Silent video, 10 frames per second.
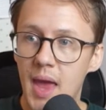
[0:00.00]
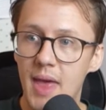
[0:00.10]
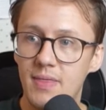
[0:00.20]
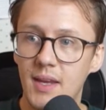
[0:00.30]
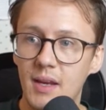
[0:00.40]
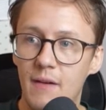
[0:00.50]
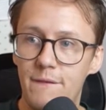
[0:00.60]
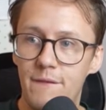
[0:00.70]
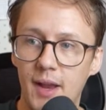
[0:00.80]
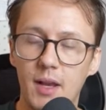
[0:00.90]
And then
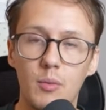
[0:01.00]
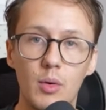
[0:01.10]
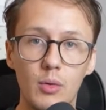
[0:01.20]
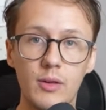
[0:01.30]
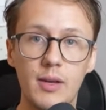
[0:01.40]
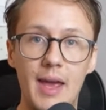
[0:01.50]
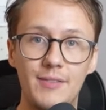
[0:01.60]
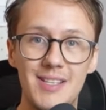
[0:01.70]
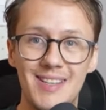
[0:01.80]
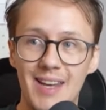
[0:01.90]
finally, we're also going to have
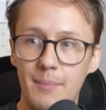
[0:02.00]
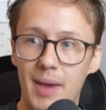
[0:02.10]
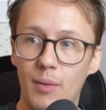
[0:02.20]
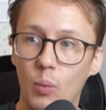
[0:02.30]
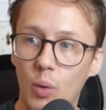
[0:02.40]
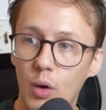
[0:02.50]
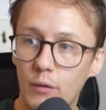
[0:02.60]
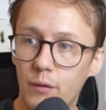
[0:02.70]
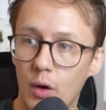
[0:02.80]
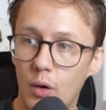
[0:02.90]
to set up a
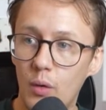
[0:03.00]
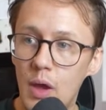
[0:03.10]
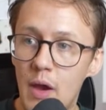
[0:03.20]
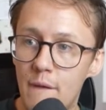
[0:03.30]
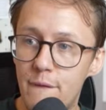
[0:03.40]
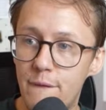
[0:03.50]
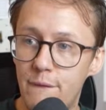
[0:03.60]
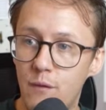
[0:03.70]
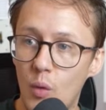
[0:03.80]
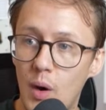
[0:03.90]
workflow
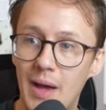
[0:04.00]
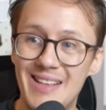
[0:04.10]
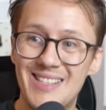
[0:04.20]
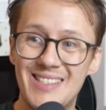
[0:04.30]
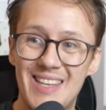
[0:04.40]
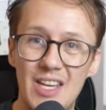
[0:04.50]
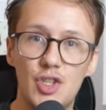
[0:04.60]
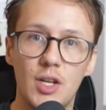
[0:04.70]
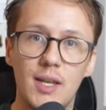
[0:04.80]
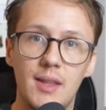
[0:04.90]
for
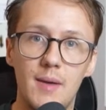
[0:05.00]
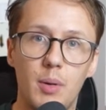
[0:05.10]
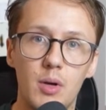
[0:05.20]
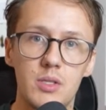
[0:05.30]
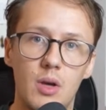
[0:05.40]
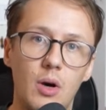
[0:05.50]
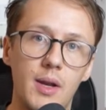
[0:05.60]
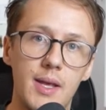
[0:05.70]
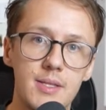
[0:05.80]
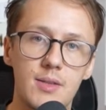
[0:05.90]
scheduling the post
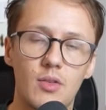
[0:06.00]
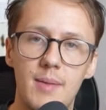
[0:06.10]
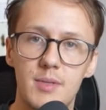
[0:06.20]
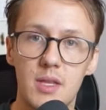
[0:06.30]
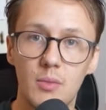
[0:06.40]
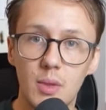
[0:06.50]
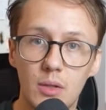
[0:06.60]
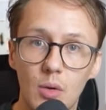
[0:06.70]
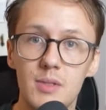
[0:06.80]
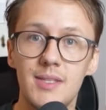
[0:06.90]
on Instagram so that we
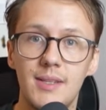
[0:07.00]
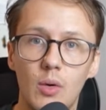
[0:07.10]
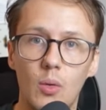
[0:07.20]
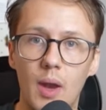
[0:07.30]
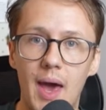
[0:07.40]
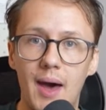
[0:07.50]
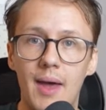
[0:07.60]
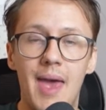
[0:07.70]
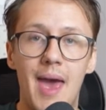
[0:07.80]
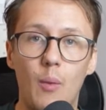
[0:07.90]
don't send it all out
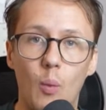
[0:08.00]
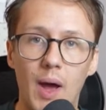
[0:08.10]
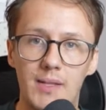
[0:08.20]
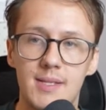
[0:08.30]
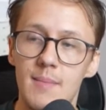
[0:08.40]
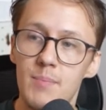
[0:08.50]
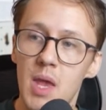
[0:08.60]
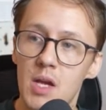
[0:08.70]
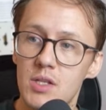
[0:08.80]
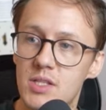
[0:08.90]
at
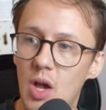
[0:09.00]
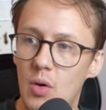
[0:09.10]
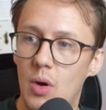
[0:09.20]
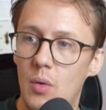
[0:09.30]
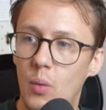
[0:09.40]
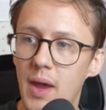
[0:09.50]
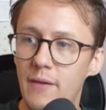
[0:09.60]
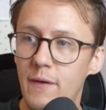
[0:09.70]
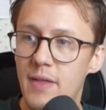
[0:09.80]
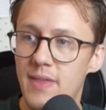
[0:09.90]
once. So
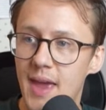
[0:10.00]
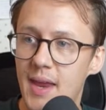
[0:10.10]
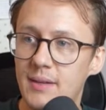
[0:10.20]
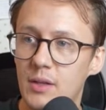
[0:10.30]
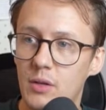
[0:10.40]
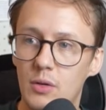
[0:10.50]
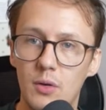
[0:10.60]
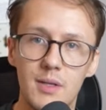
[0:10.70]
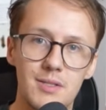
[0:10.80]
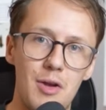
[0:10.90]
with that
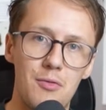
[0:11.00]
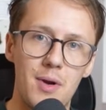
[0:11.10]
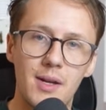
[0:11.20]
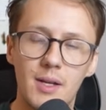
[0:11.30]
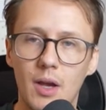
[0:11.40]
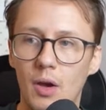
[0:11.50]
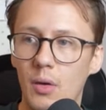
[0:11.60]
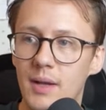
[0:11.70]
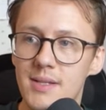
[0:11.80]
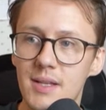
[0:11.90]
to-do list ready to
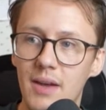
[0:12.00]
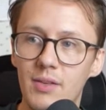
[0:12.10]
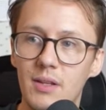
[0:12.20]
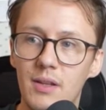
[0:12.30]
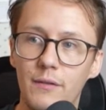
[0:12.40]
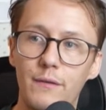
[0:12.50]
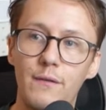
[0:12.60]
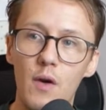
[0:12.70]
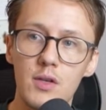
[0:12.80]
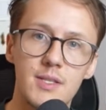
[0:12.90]
go, let's dive into the
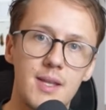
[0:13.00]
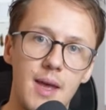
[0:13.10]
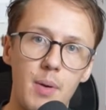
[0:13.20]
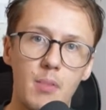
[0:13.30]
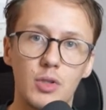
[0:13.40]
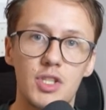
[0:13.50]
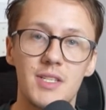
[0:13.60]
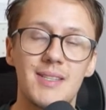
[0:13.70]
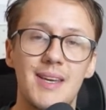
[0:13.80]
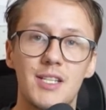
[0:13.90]
first step, which
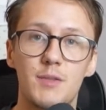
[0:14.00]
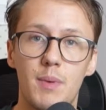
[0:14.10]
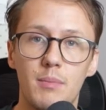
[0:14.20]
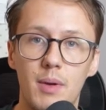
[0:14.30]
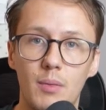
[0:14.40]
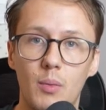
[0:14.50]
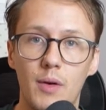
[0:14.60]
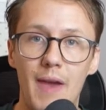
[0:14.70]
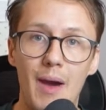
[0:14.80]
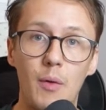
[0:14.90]
is to experiment
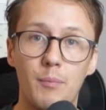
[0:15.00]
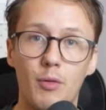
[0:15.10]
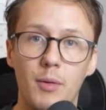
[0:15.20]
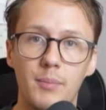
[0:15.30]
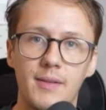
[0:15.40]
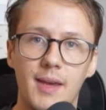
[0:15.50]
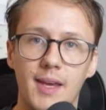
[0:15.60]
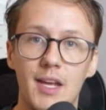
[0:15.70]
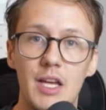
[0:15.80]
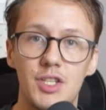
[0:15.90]
with our prompts
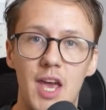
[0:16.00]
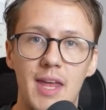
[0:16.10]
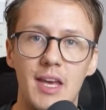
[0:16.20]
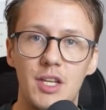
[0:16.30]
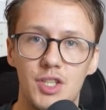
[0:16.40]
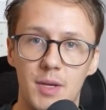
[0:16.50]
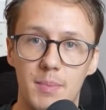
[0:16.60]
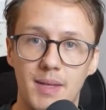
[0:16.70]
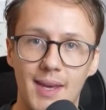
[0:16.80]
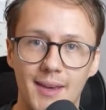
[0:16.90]
in
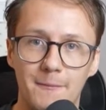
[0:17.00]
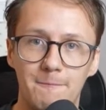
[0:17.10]
ChatGPT.